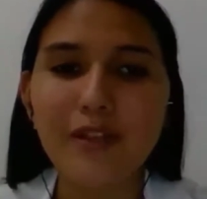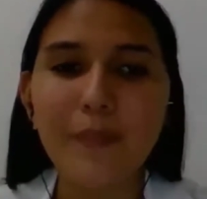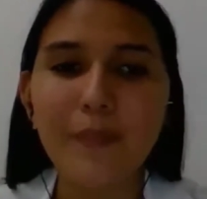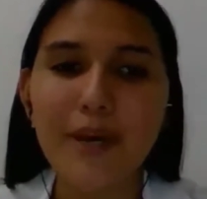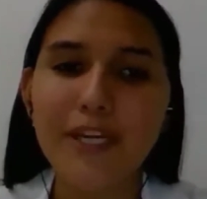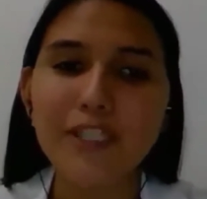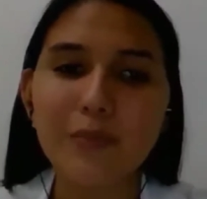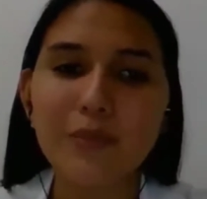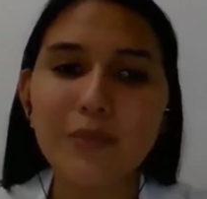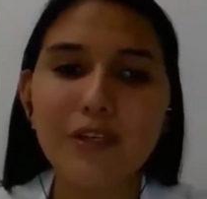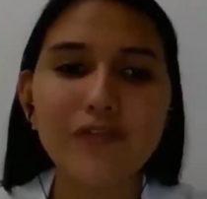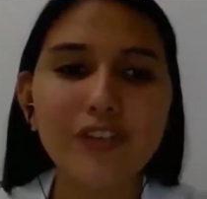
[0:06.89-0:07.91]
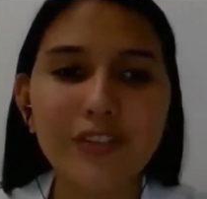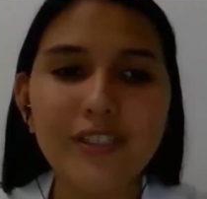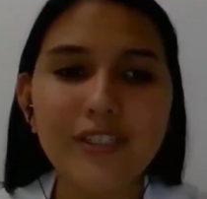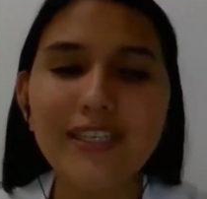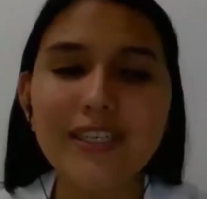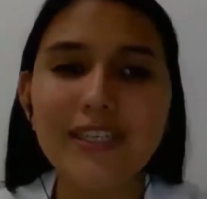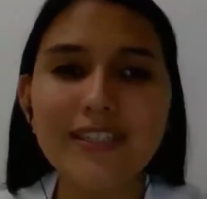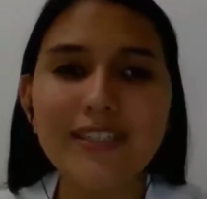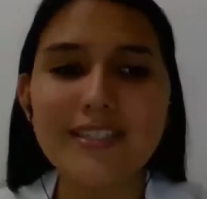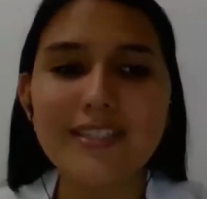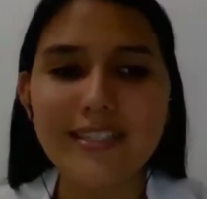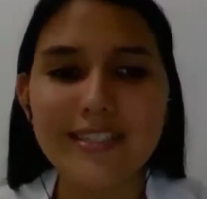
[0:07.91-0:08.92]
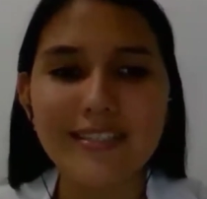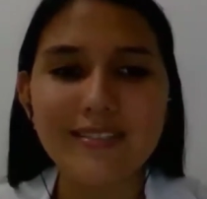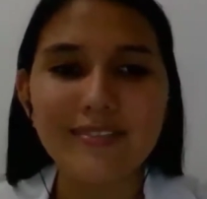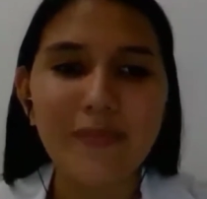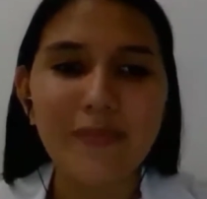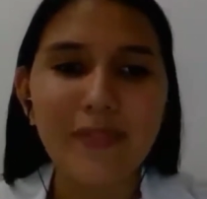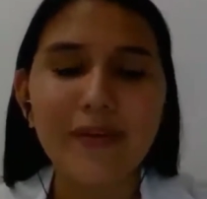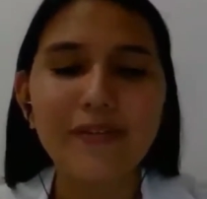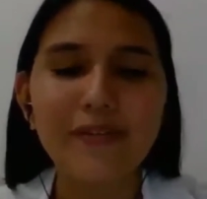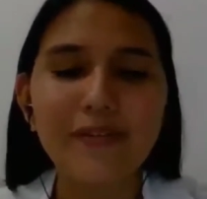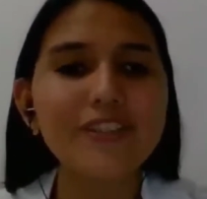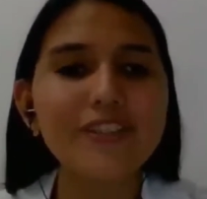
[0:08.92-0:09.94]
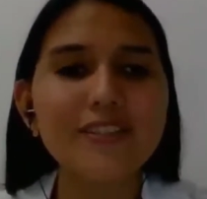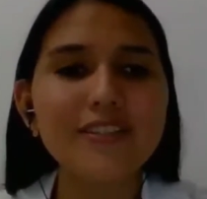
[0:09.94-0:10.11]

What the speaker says: nutritional management of chronic kidney disease.